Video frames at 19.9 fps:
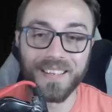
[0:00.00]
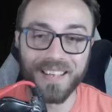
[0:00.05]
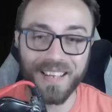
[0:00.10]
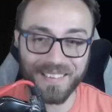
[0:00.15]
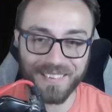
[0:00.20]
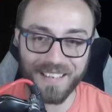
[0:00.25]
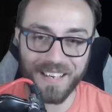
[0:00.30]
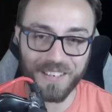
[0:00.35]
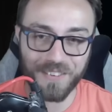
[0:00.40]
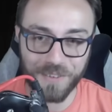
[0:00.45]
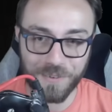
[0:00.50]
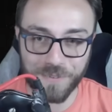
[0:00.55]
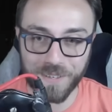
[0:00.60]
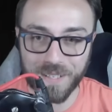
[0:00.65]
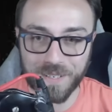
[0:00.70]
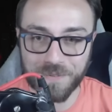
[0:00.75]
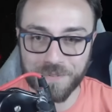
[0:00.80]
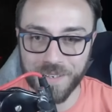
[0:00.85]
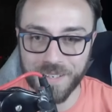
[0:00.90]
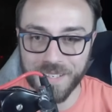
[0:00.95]
That's actually
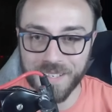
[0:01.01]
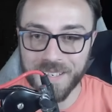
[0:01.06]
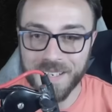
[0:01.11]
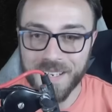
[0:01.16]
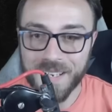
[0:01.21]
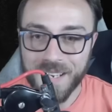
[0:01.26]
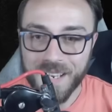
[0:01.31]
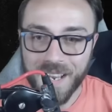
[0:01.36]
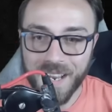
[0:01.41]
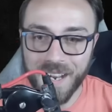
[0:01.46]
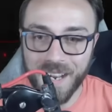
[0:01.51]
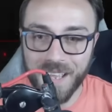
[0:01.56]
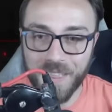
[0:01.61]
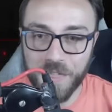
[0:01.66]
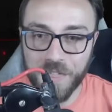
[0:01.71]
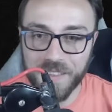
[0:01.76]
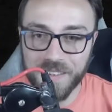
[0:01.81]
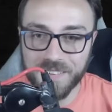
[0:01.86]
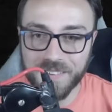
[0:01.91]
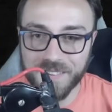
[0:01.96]
really funny. Uh,
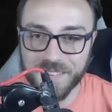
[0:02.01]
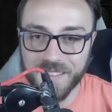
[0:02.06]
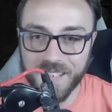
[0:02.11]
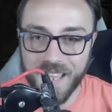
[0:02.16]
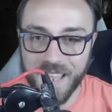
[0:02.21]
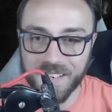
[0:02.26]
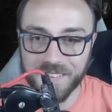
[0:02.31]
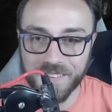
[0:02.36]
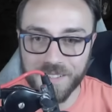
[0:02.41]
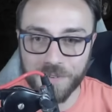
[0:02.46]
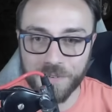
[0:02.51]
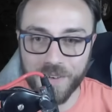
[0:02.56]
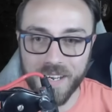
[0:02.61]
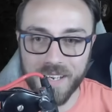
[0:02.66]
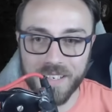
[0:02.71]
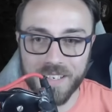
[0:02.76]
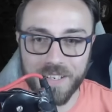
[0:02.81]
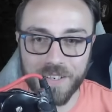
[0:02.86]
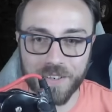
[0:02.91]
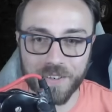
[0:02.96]
this exit right
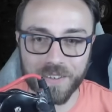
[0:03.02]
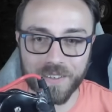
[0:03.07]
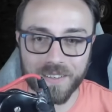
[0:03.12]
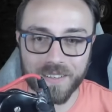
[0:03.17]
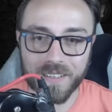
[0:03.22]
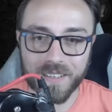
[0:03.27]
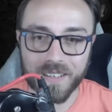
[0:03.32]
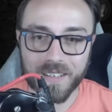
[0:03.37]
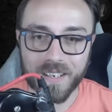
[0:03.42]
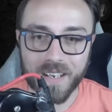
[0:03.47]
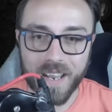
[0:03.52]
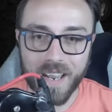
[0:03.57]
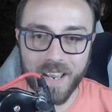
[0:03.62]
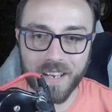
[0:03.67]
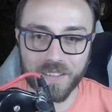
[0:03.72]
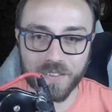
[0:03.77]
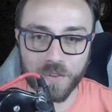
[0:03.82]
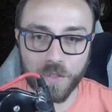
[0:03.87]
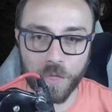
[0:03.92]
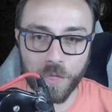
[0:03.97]
here
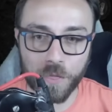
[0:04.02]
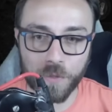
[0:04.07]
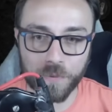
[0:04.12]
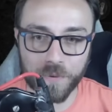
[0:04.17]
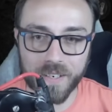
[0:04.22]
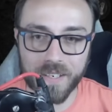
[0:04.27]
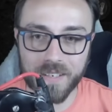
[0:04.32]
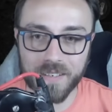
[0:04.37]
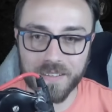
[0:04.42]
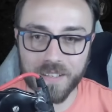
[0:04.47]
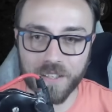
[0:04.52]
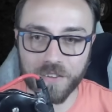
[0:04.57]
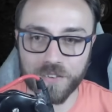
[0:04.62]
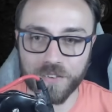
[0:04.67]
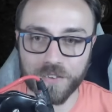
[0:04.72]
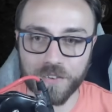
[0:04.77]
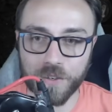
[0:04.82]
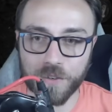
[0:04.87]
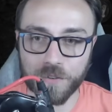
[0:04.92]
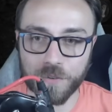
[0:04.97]
has three
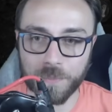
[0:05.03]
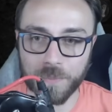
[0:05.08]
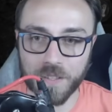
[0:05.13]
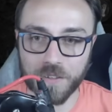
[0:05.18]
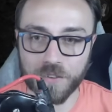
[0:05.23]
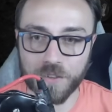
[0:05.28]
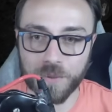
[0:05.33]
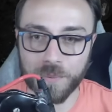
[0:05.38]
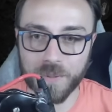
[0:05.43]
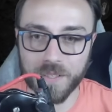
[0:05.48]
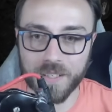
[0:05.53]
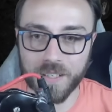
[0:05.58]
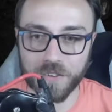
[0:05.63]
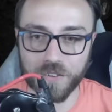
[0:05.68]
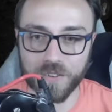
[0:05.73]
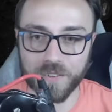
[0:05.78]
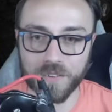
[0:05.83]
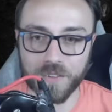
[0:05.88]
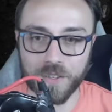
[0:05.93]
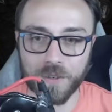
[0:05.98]
intelligence nodes plus two
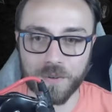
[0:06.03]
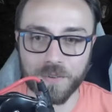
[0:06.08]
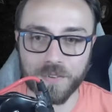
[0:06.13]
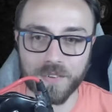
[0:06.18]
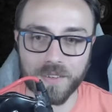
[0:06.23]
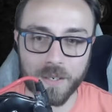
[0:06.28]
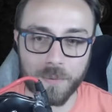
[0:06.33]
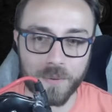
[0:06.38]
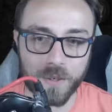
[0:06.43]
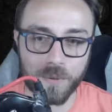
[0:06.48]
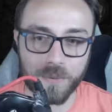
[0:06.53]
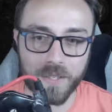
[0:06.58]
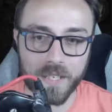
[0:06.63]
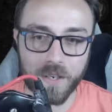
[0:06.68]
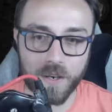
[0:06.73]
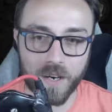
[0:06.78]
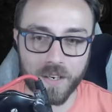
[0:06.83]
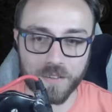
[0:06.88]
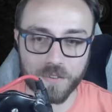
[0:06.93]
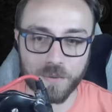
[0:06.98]
intelligence nodes and would only
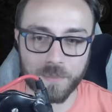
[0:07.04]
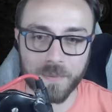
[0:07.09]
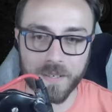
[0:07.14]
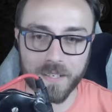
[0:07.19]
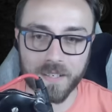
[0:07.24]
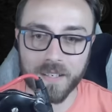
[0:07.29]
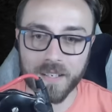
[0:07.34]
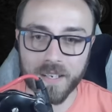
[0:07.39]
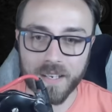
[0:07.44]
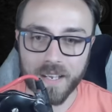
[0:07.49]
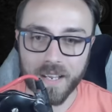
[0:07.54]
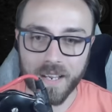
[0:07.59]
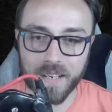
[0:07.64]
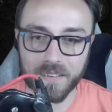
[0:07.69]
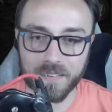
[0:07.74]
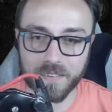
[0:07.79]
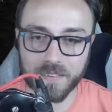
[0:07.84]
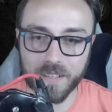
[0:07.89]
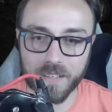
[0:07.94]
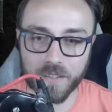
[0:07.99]
cost me a
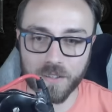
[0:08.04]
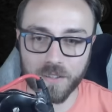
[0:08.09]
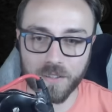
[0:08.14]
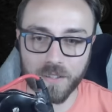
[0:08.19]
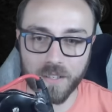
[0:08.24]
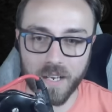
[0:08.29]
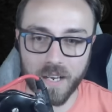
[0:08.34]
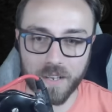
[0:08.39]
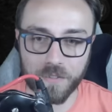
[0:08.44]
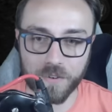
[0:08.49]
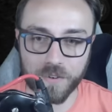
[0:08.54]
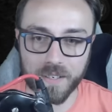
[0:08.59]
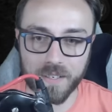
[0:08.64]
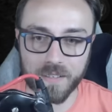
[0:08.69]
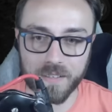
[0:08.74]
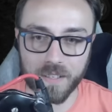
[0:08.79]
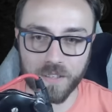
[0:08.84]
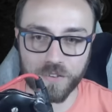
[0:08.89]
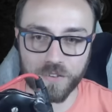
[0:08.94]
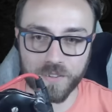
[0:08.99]
single, either
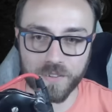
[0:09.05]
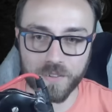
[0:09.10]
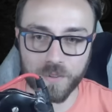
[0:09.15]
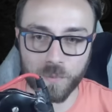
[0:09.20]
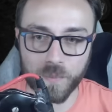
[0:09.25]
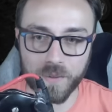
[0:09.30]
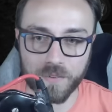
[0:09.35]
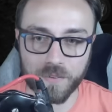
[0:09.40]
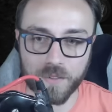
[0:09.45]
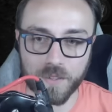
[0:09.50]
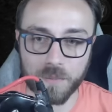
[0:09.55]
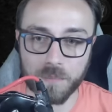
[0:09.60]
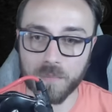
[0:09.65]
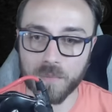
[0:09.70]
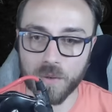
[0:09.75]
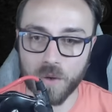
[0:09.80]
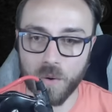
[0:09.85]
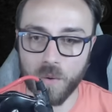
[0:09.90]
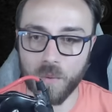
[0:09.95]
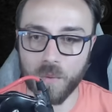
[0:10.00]
intelligence and wisdom
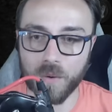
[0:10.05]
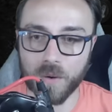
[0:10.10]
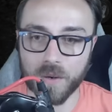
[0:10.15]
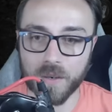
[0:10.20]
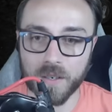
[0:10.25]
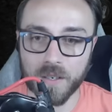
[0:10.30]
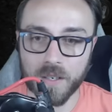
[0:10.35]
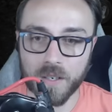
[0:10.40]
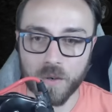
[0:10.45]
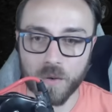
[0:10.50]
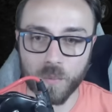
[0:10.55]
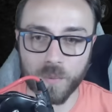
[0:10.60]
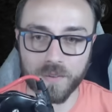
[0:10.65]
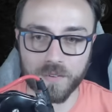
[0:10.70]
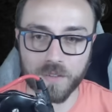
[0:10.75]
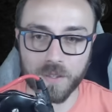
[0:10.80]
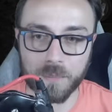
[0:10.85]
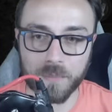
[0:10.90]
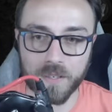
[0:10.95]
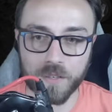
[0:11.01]
or
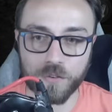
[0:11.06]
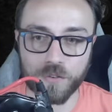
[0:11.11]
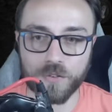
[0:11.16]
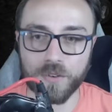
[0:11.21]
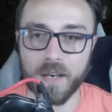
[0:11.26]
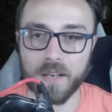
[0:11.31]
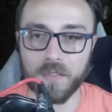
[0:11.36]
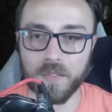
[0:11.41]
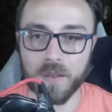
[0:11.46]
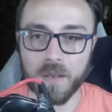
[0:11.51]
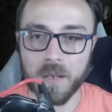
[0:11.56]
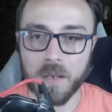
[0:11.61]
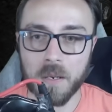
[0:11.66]
wisdom, and strength.